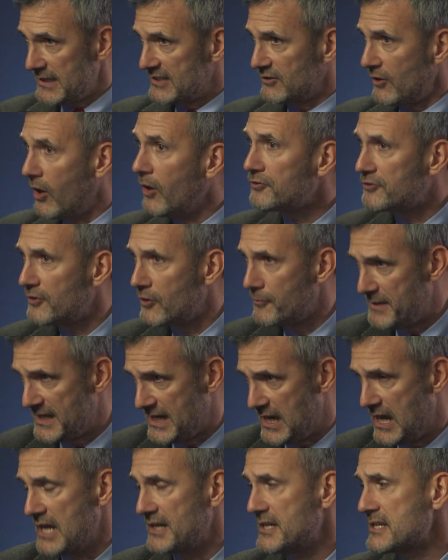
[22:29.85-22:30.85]
let's also be
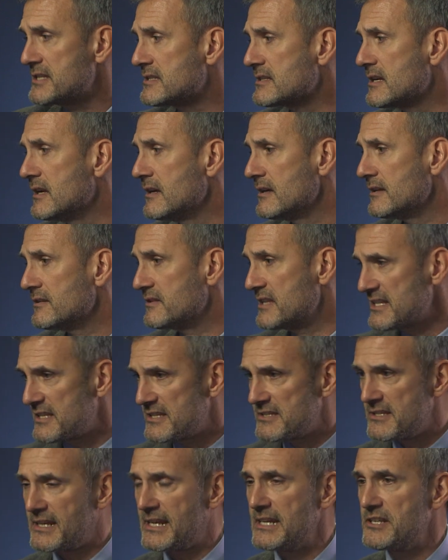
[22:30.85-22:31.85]
honest, this
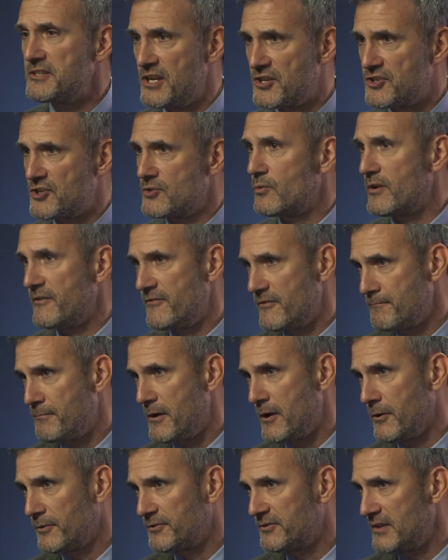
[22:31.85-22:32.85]
is a condition we've
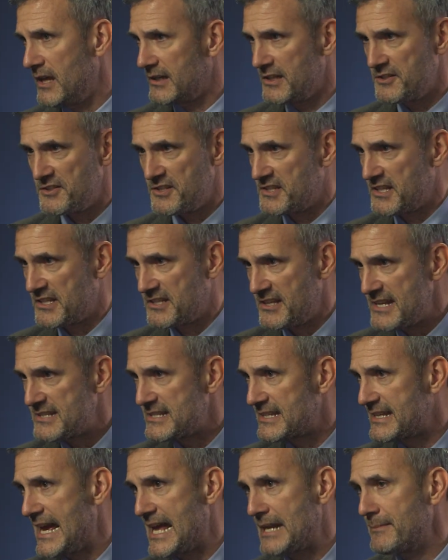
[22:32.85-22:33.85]
imposed not on just
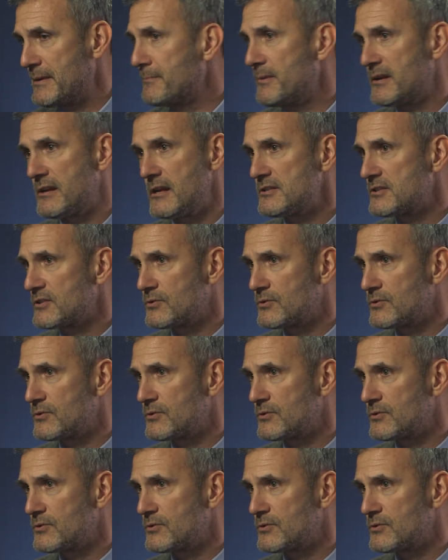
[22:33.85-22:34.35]
Success Academy, but on